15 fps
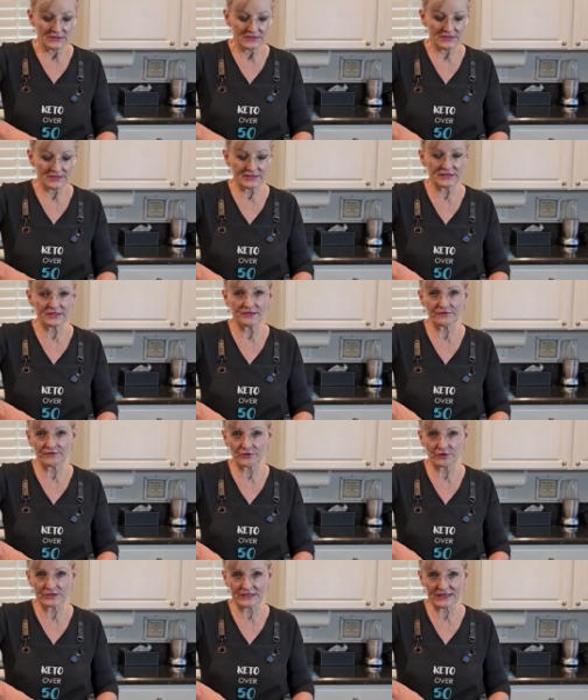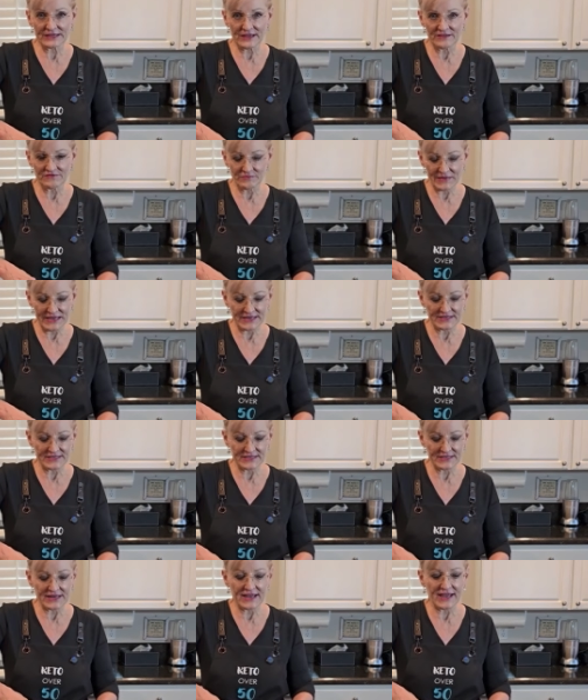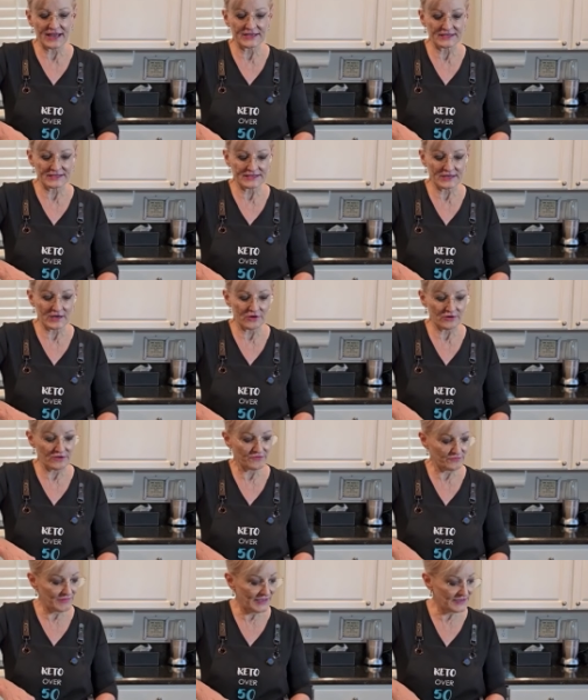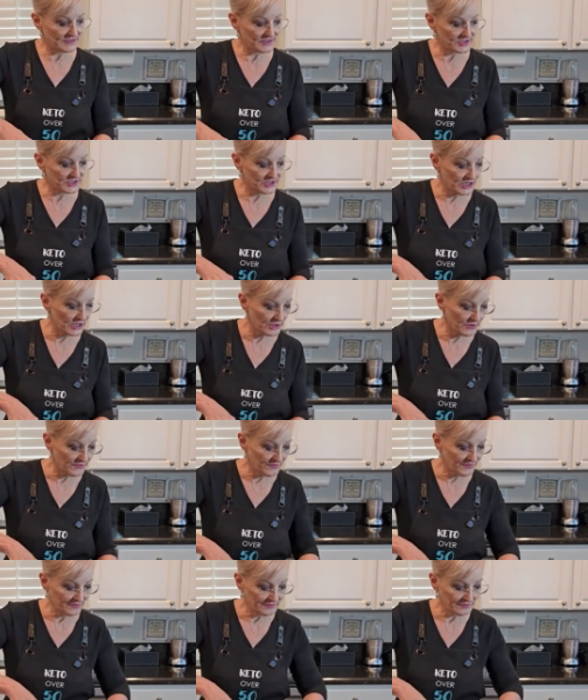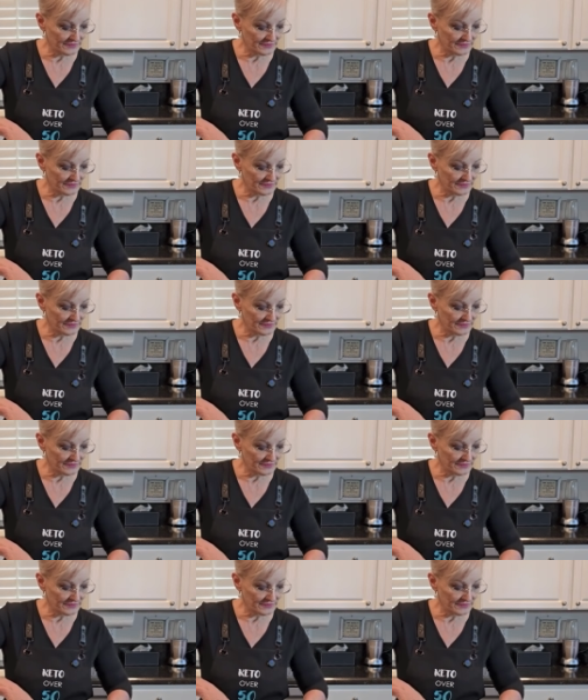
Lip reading: This isn't the first thing I've made today. So if my stove,